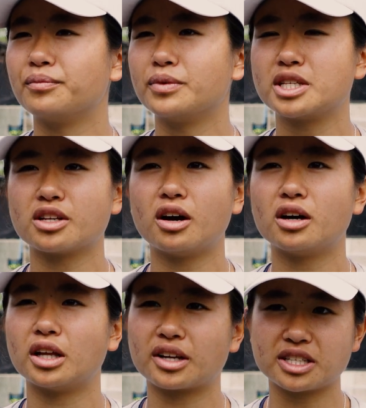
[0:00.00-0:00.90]
We
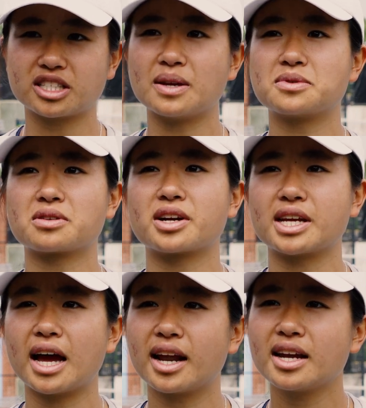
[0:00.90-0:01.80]
saw a lot of these teams already
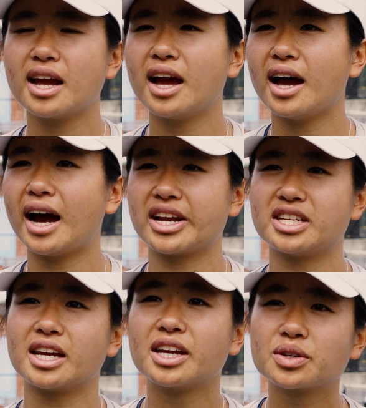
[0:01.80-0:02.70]
at
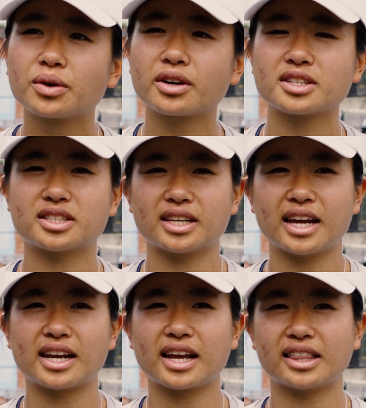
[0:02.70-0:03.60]
ITA indoors,
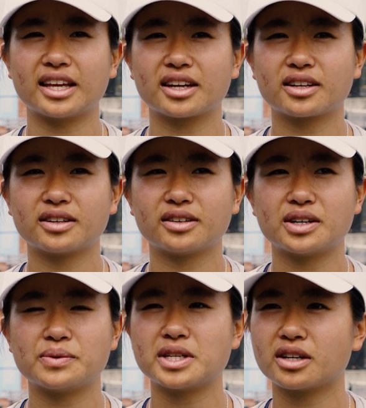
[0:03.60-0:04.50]
and I think
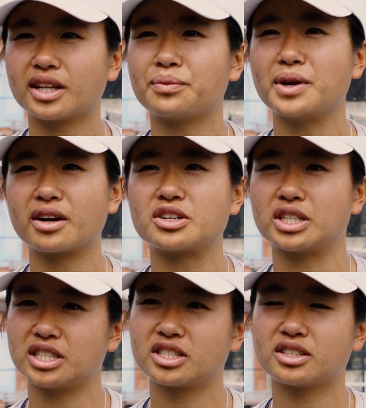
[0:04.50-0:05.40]
we saw that we are
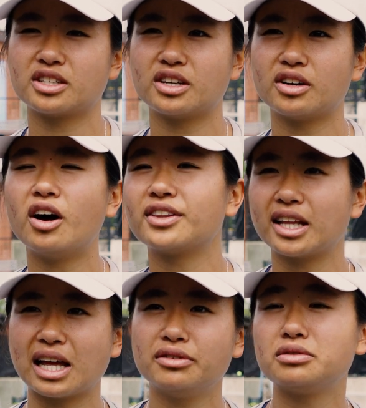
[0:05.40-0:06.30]
just on that
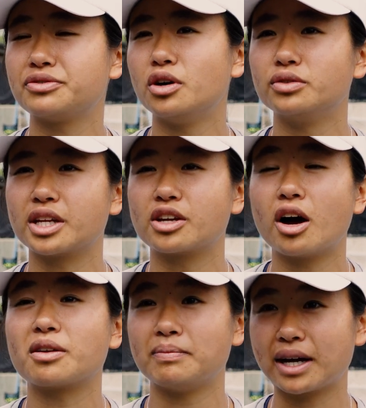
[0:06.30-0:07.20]
level and we've only
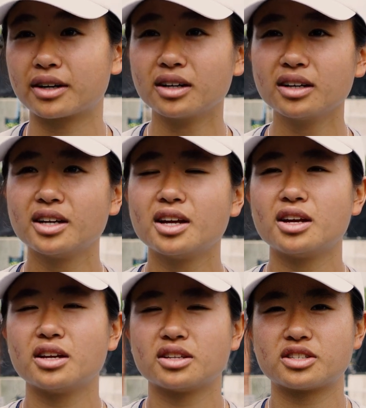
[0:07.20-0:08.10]
gotten better.
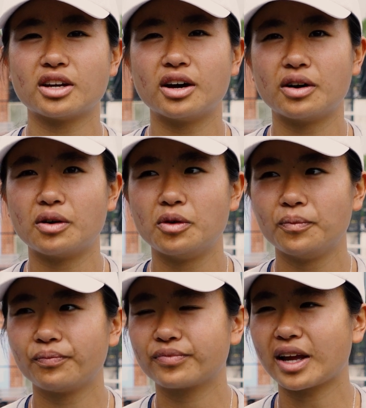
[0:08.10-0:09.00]
So
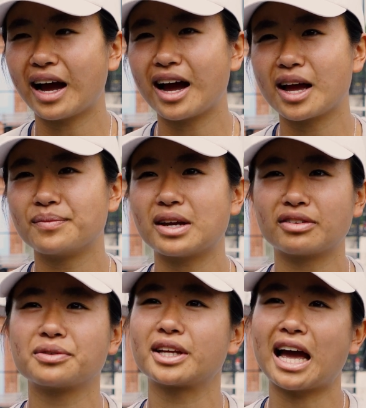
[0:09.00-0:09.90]
I'm
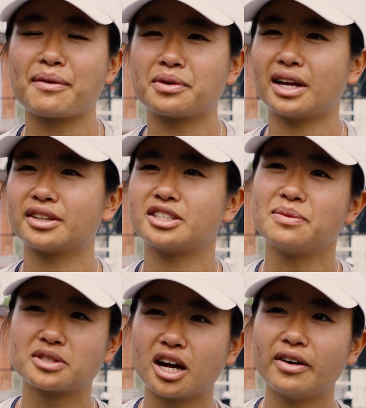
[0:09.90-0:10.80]
definitely really happy with how the
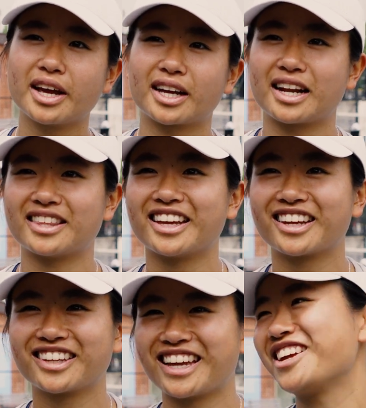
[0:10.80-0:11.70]
team's going, and I
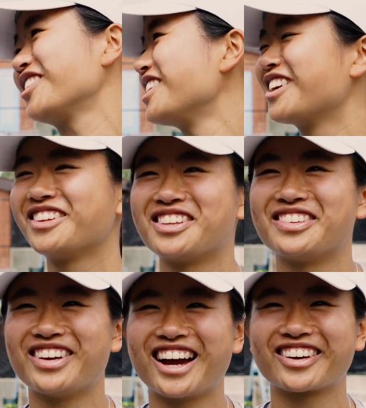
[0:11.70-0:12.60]
think, yeah, you can hear them in the
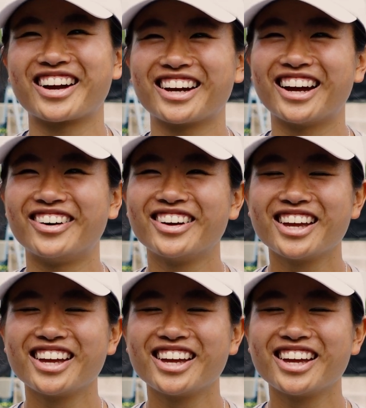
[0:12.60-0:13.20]
back right now.